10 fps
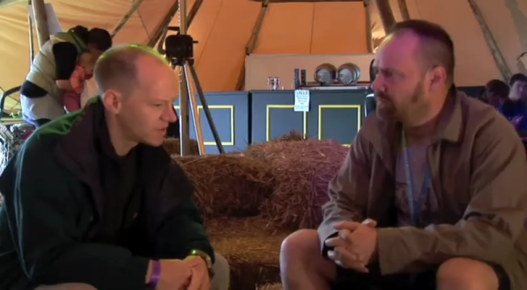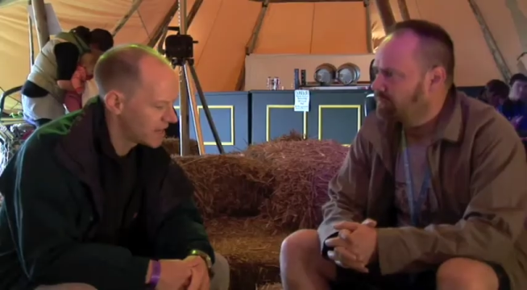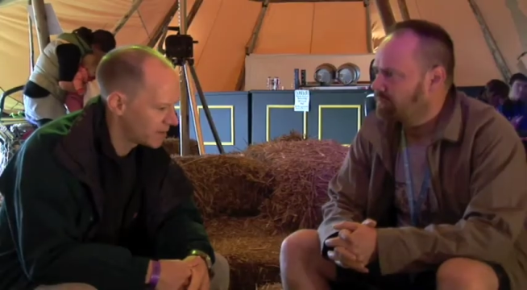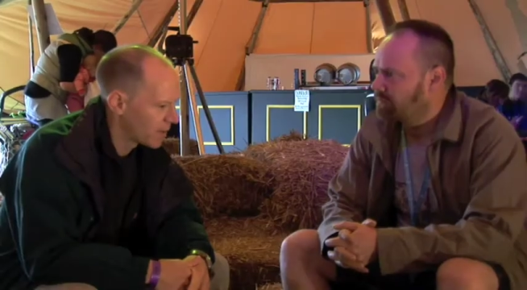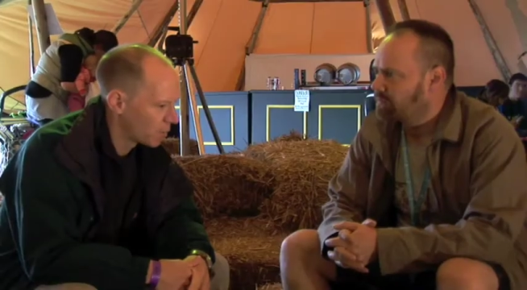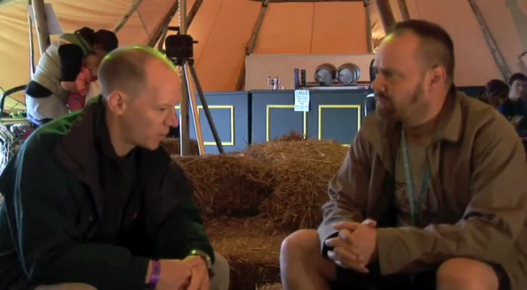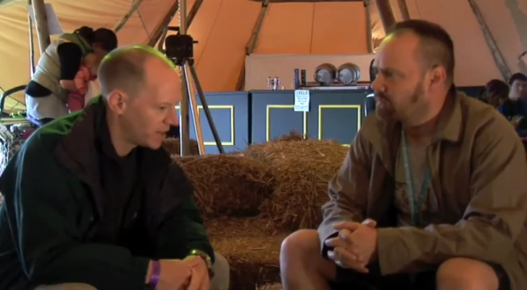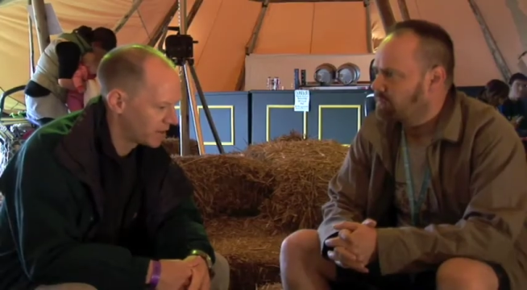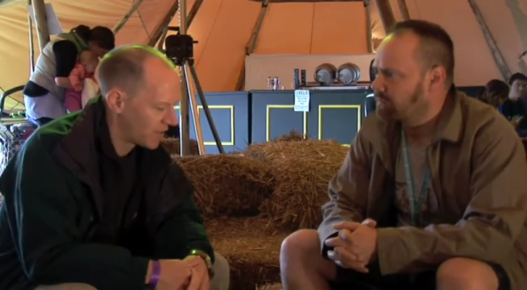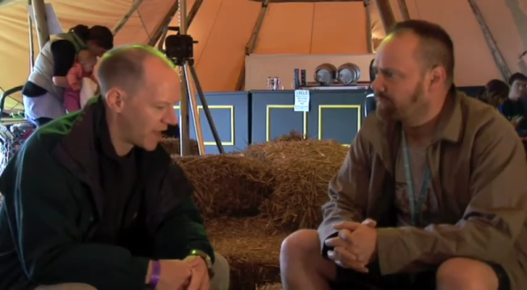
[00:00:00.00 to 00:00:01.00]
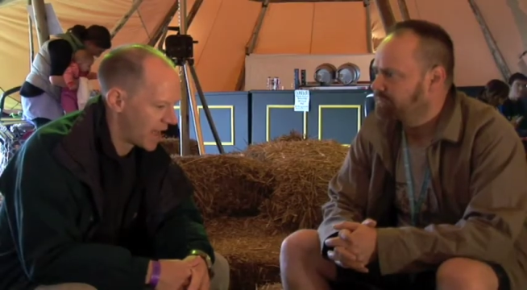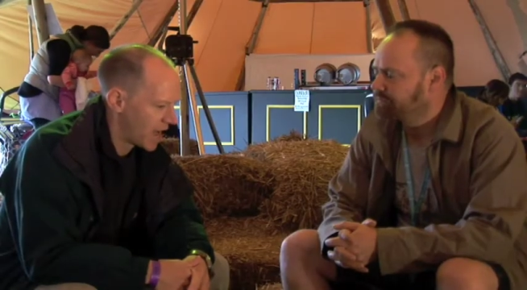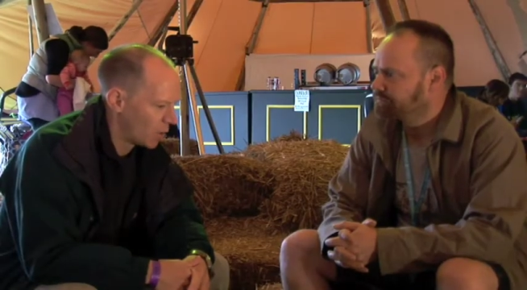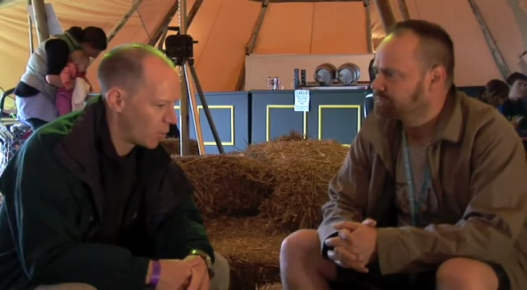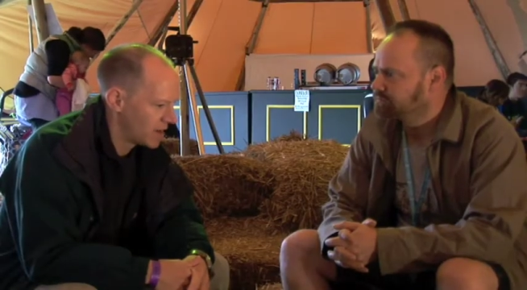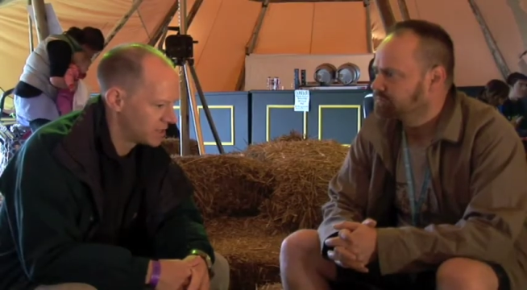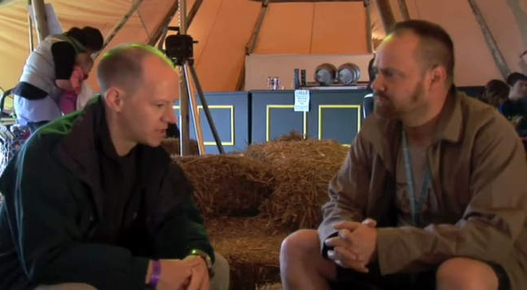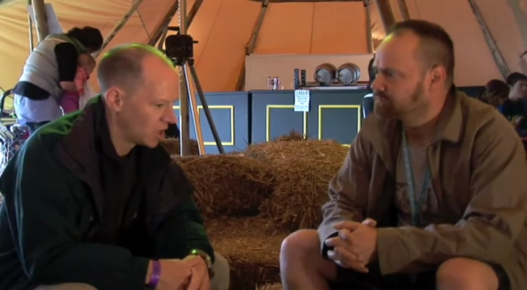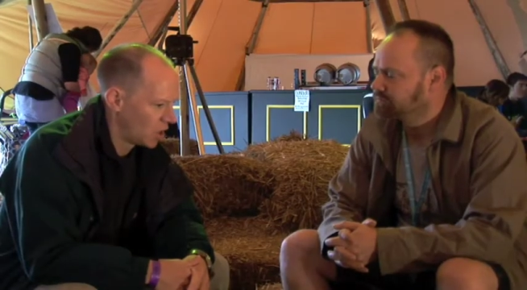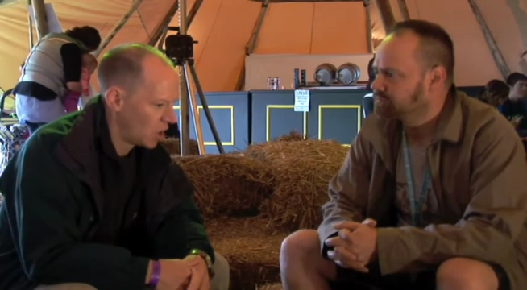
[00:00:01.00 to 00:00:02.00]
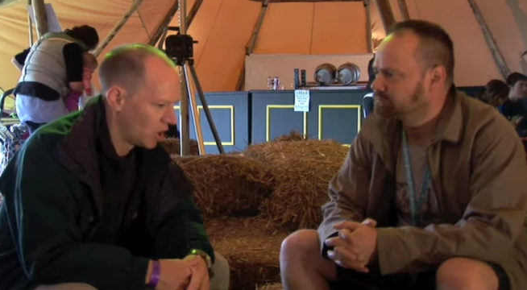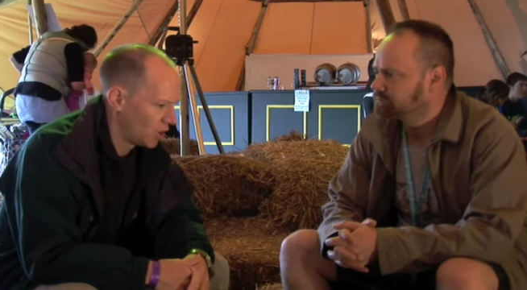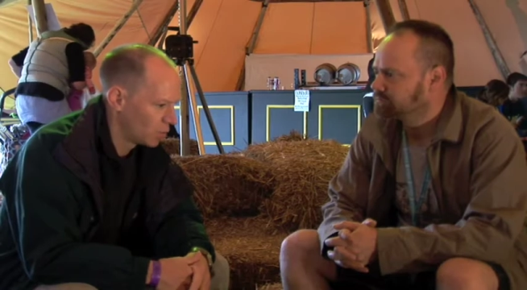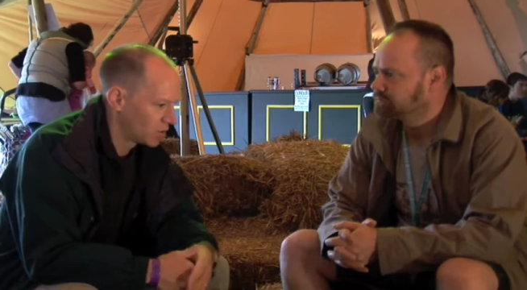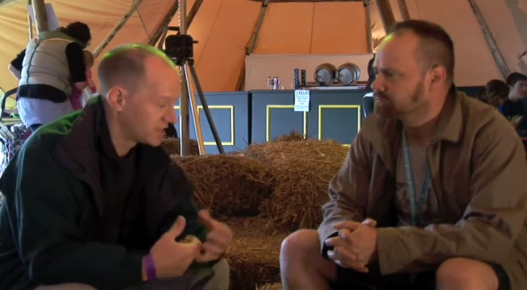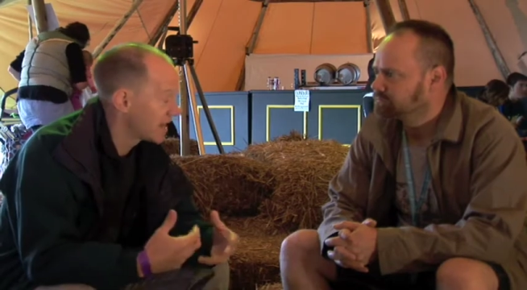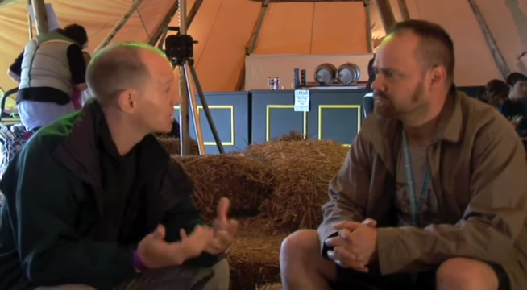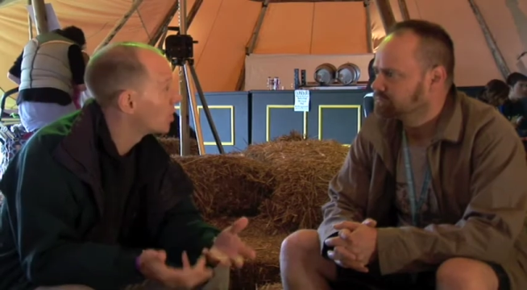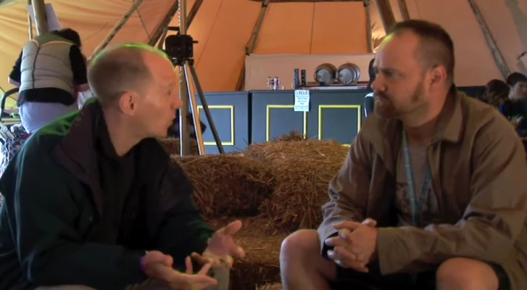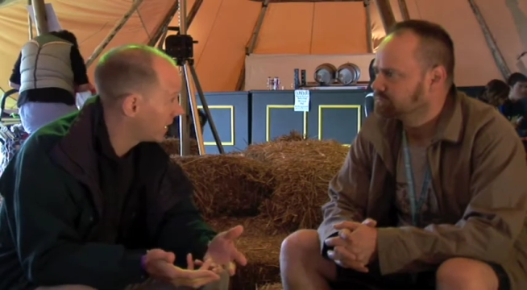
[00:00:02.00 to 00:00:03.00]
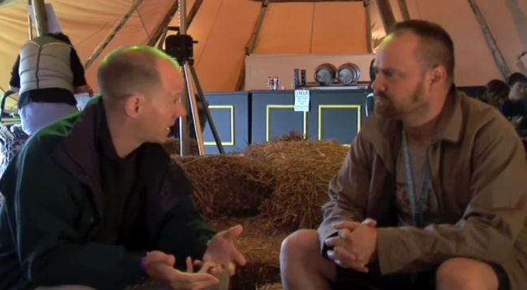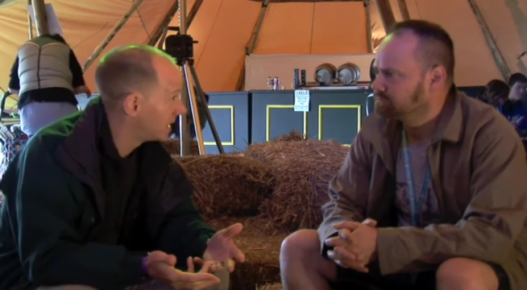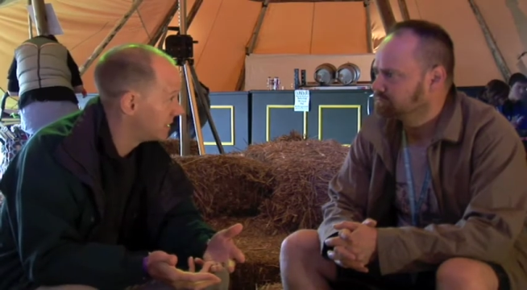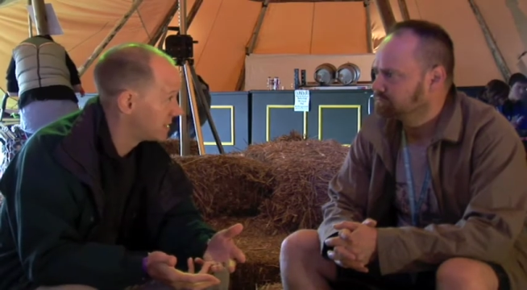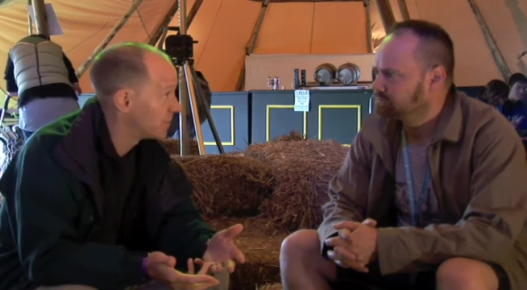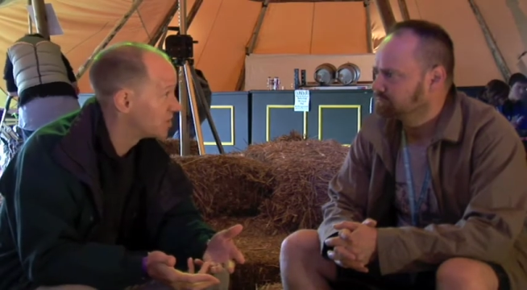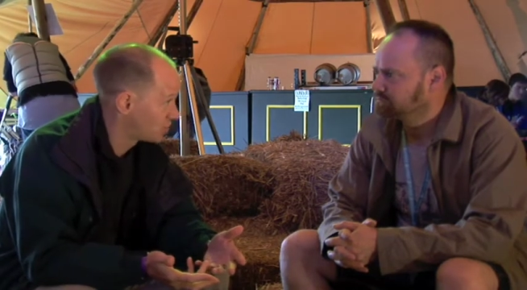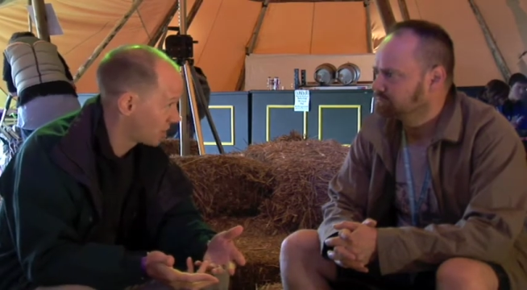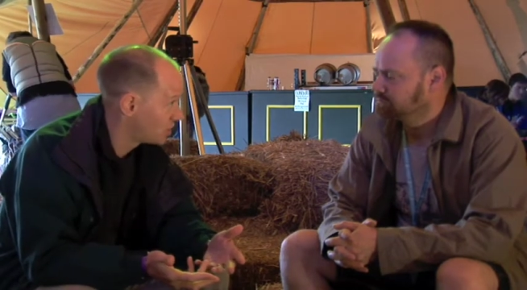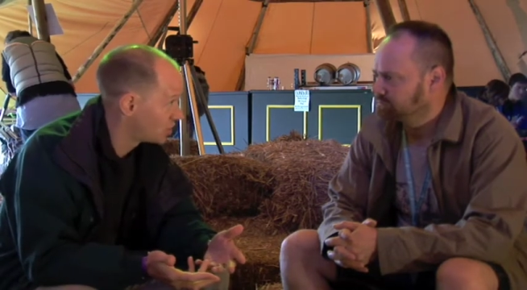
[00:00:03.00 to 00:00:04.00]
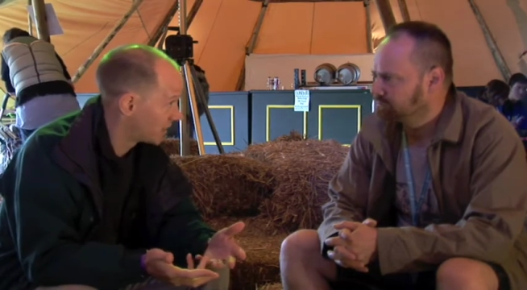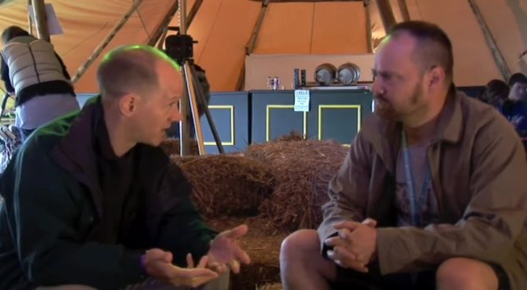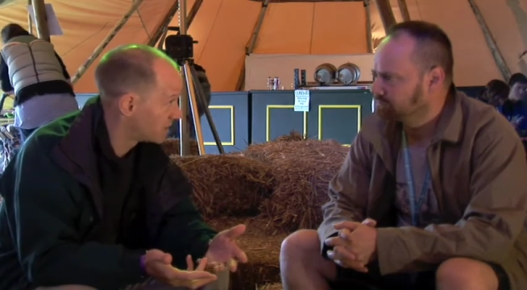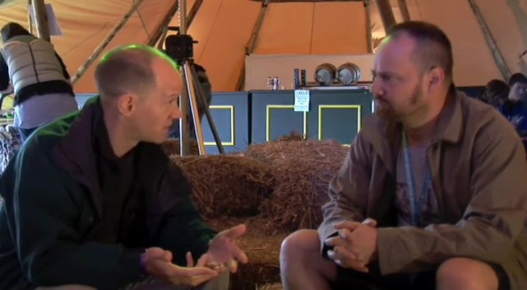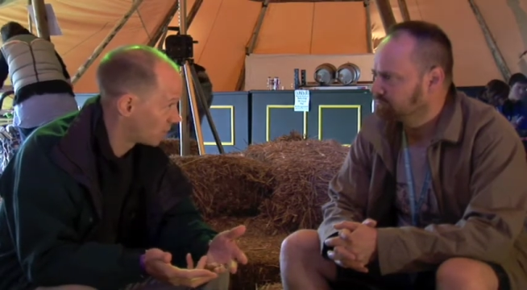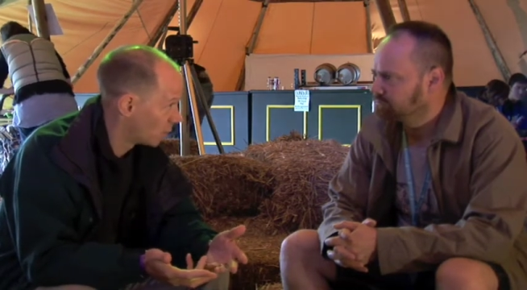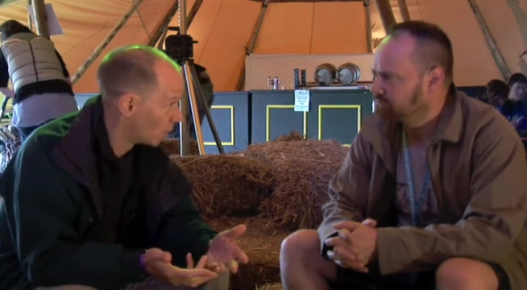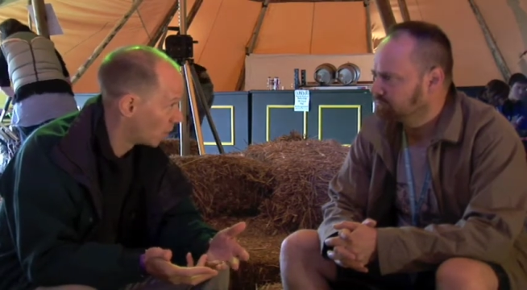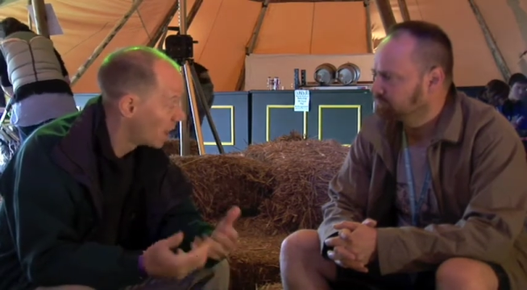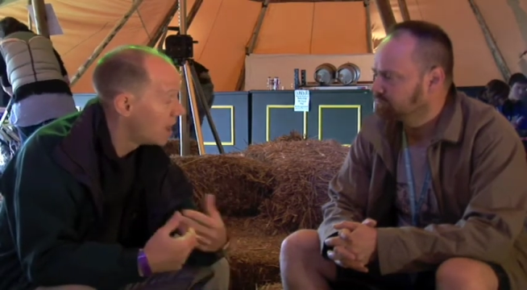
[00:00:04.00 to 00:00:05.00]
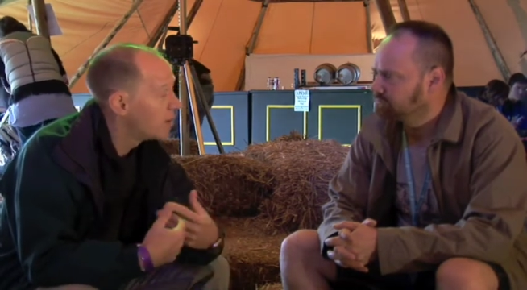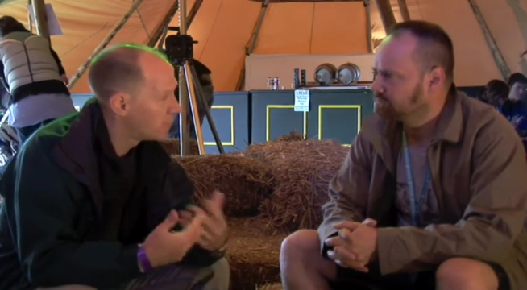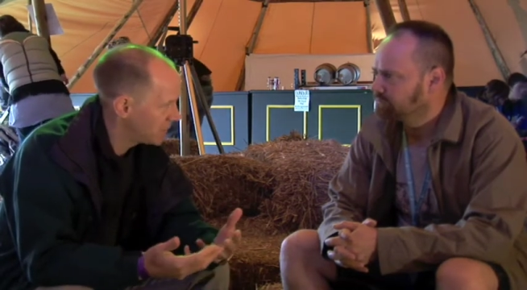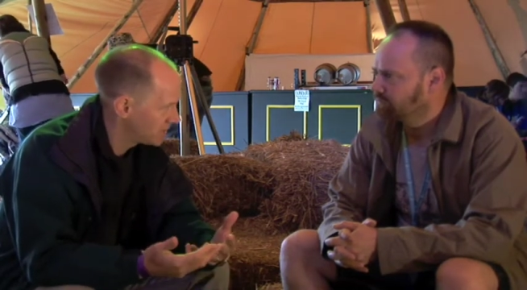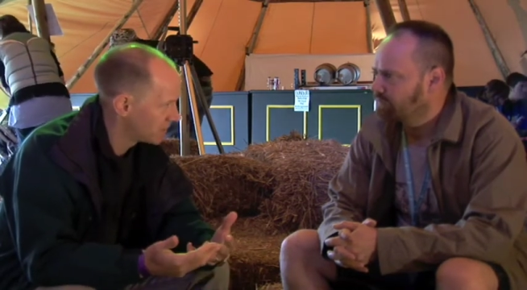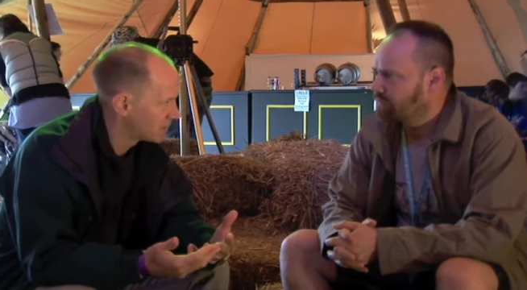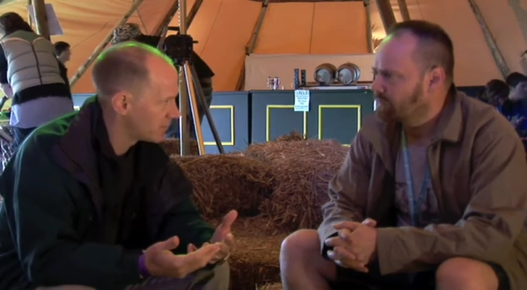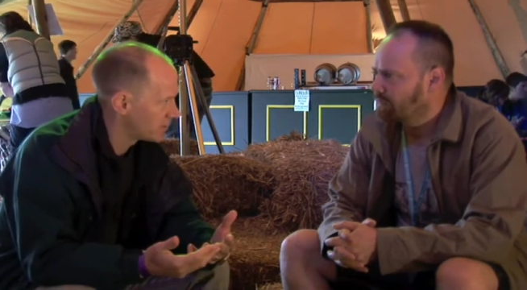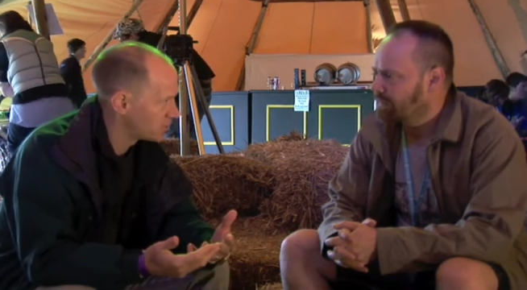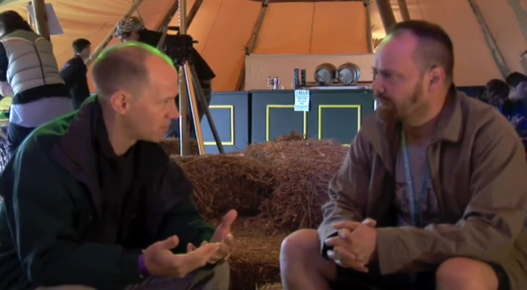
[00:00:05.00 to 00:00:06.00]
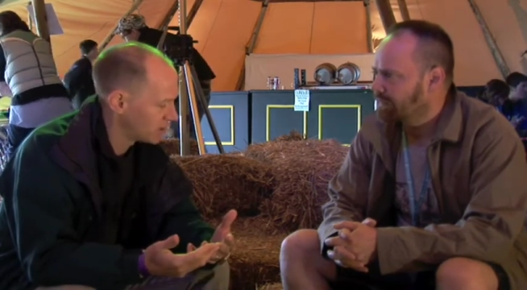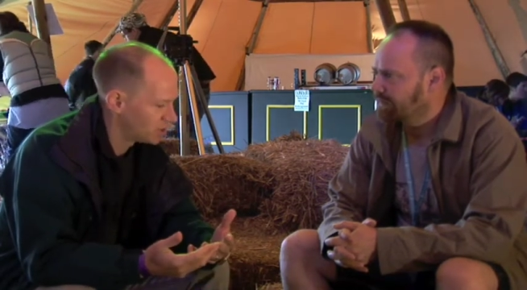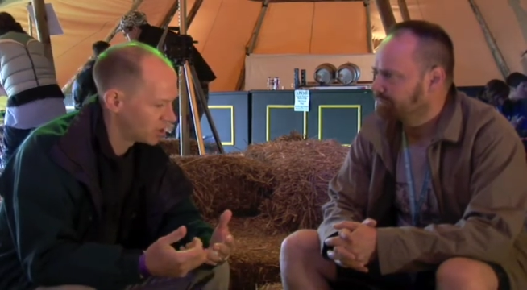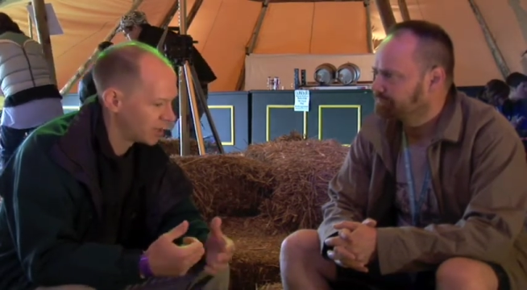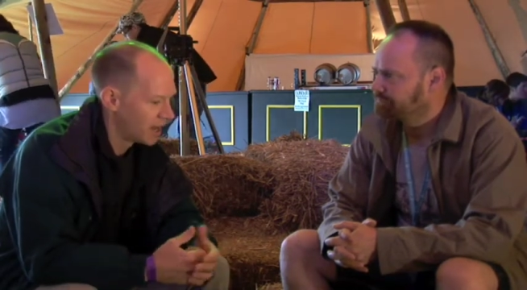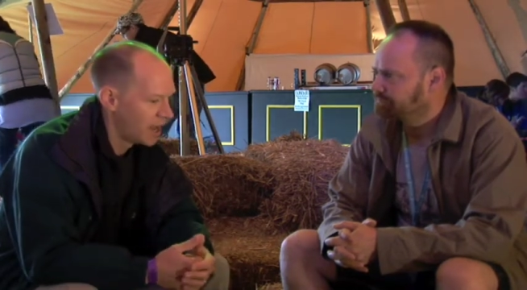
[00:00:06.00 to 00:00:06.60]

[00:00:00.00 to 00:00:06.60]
Speaker 1: the end of my week there, I went on what is actually a weekly demonstration against the wall, peaceful demonstration